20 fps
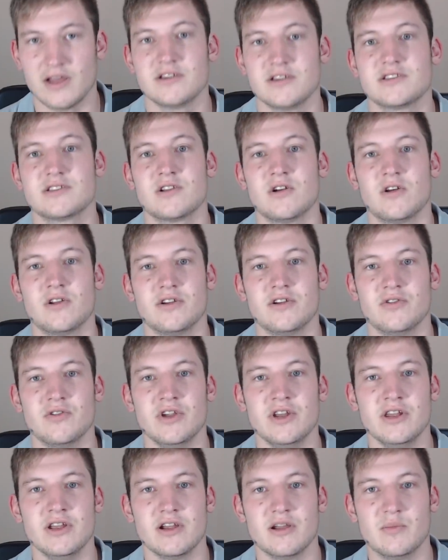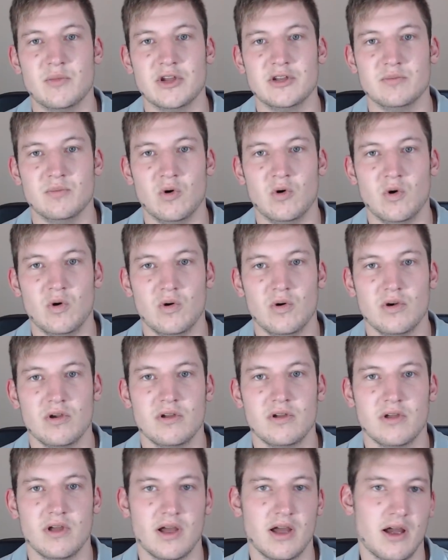started reading a bit more.
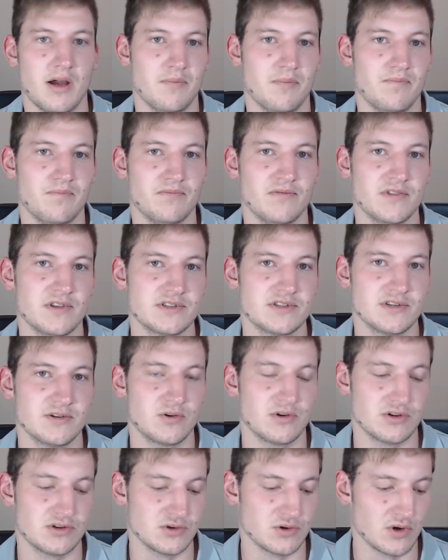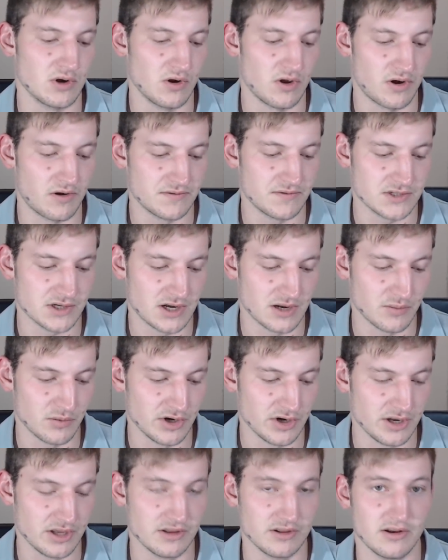Took a lot of time
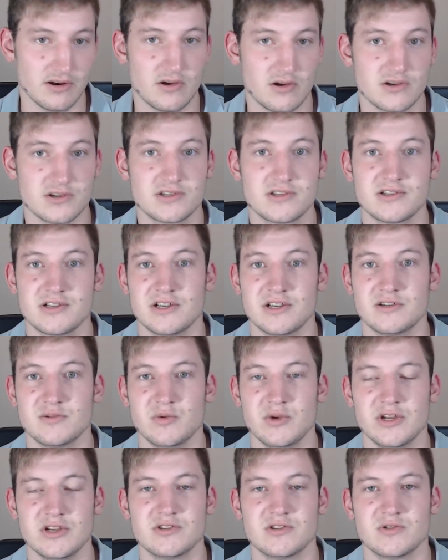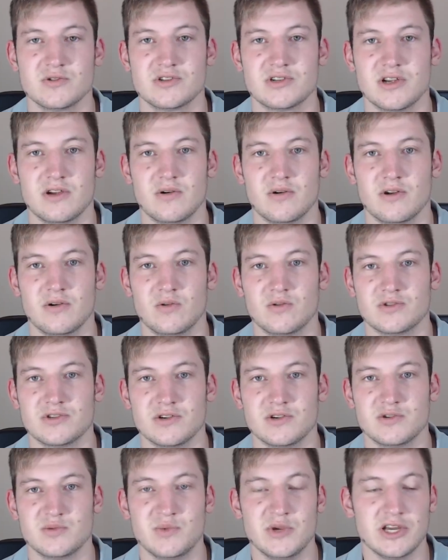reading the last 6 weeks or so, and
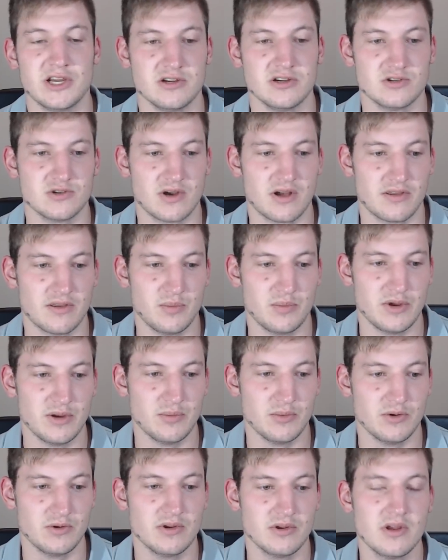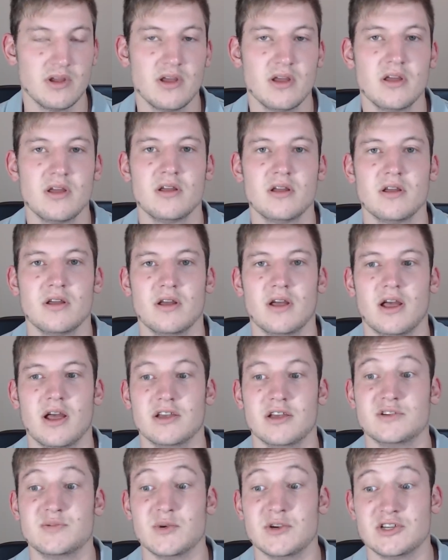also speaking to other people,
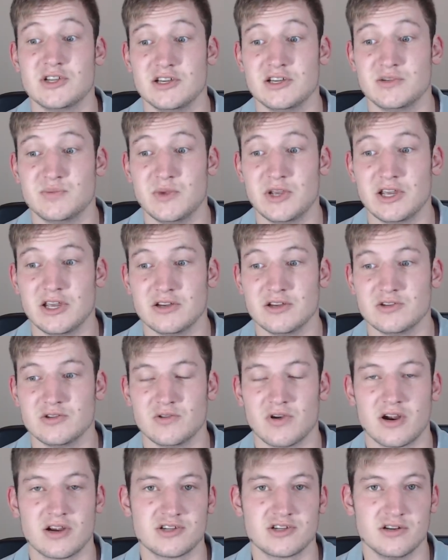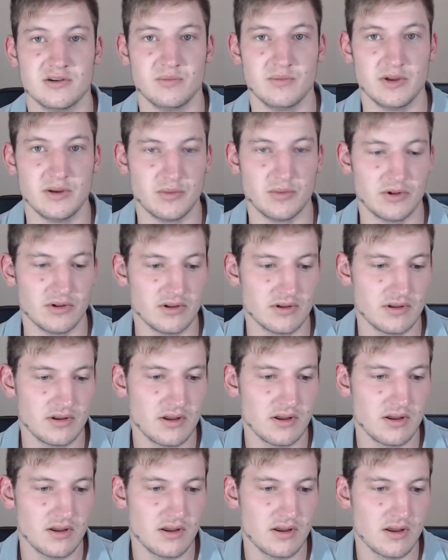especially speaking to Russian people.
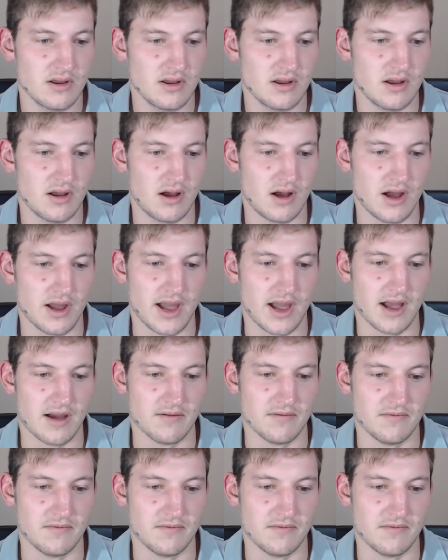I have